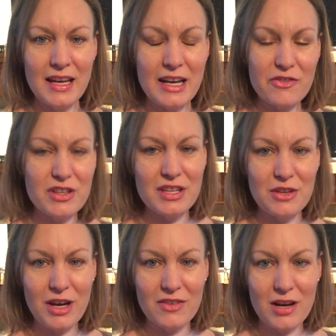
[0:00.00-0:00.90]
and
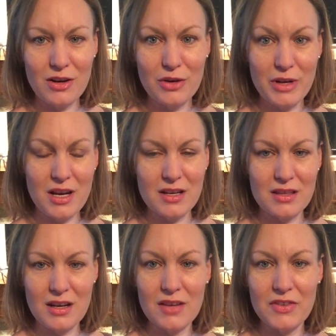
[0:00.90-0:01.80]
everything you have going on
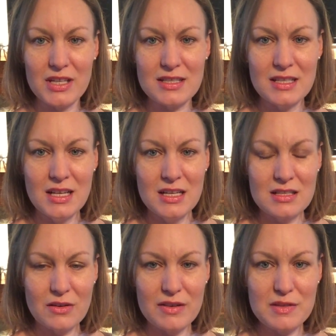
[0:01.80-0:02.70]
at the office.
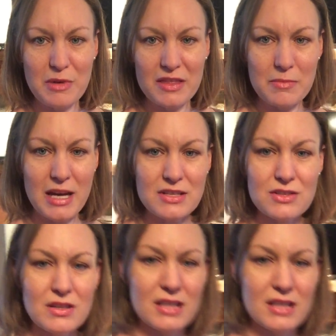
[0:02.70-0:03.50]
So I spent the past 2